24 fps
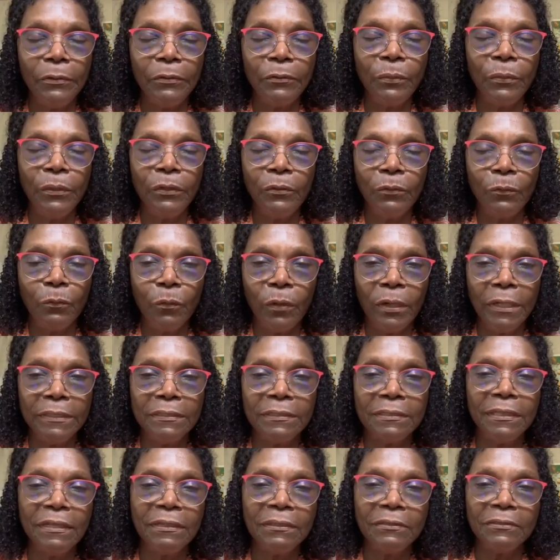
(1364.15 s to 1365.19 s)
between your
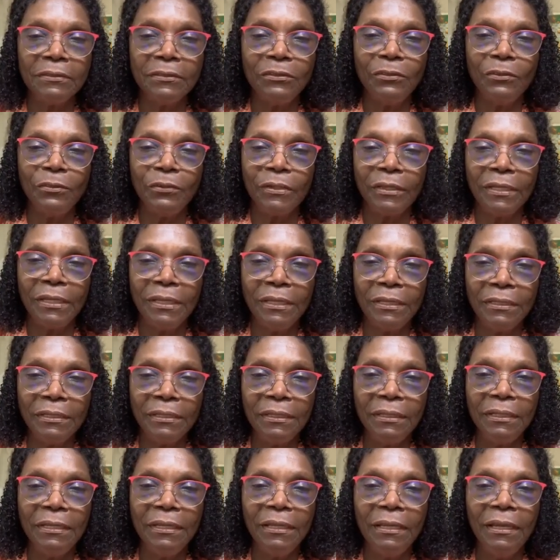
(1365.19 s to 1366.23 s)
white cells and your
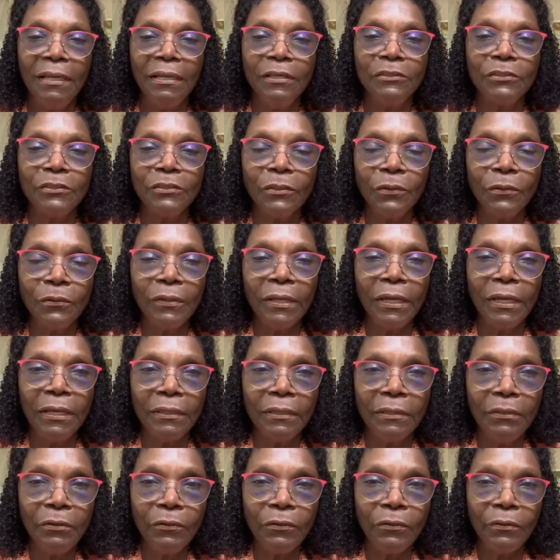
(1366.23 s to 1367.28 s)
kidney, so
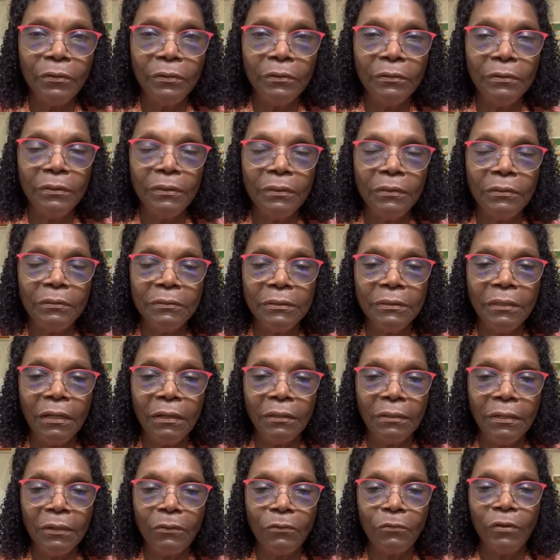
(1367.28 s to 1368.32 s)
that there's
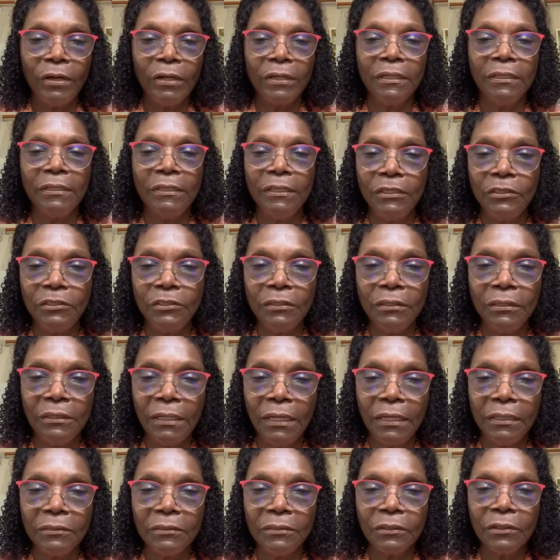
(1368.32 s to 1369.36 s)
not that recognition
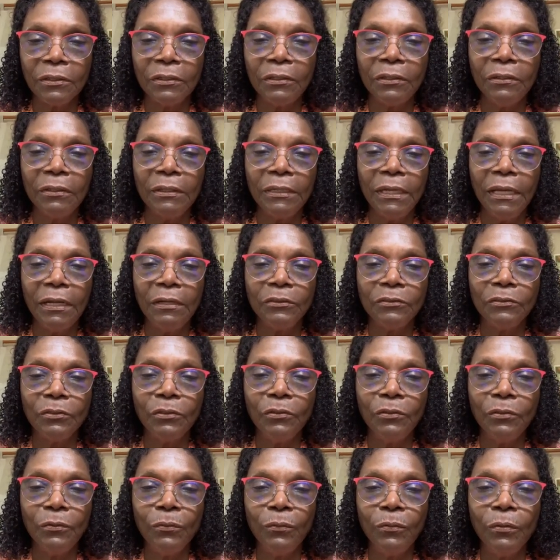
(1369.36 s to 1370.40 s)
that's occurring. And so
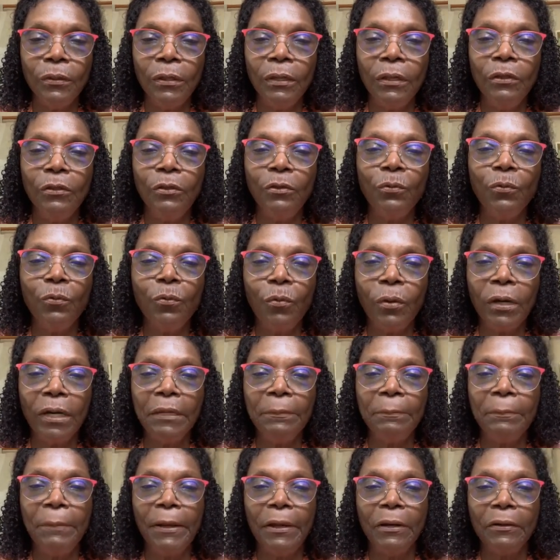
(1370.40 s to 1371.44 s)
you
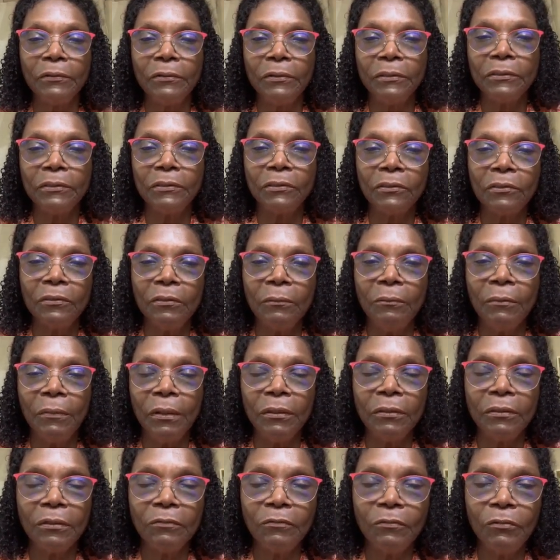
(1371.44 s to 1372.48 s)
wipe out a certain
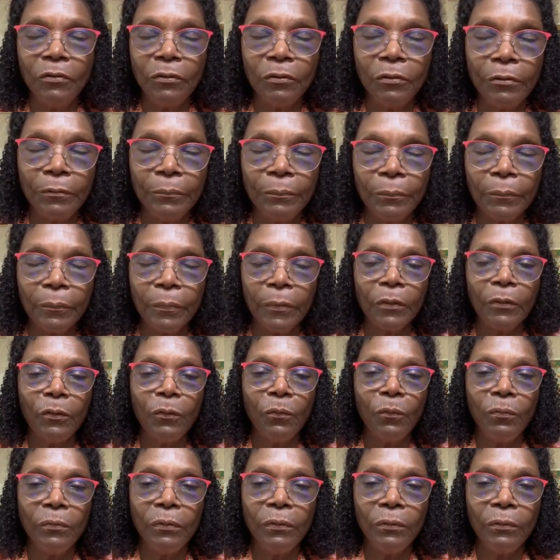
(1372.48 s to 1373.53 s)
amount of your
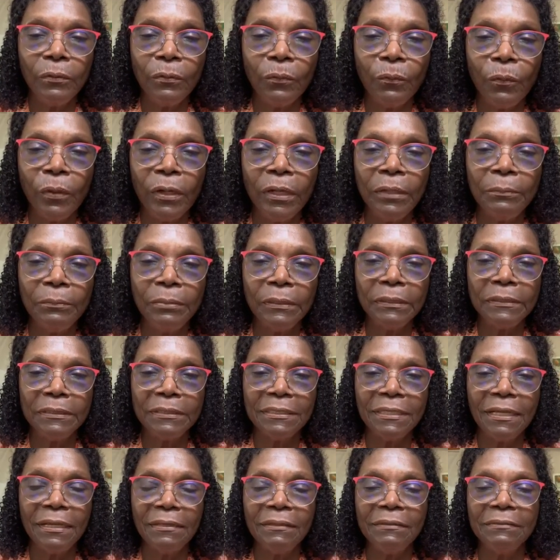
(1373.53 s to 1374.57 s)
white blood
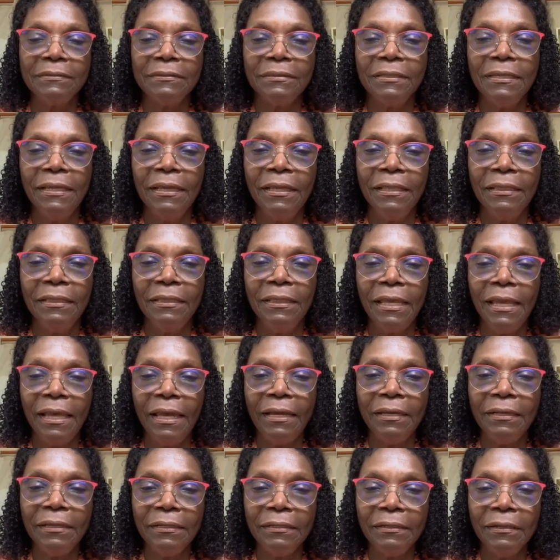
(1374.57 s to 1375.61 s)
cells
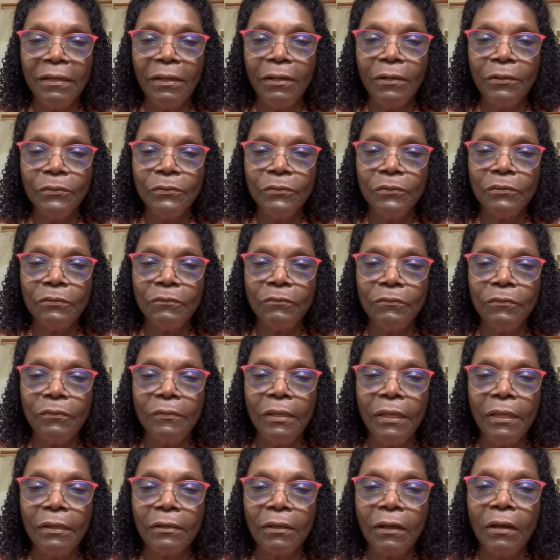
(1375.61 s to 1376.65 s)
that
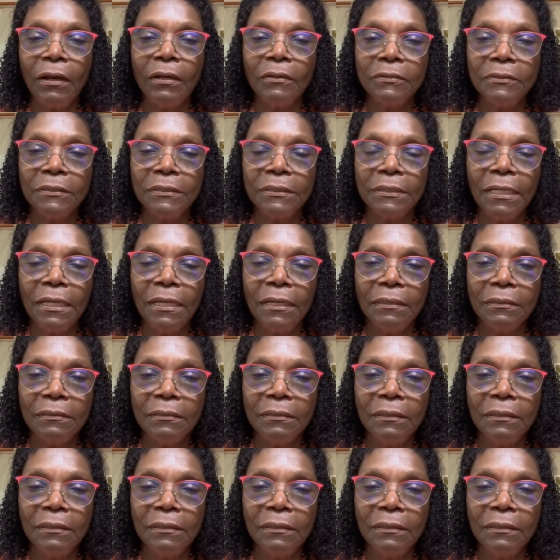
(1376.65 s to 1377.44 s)
causes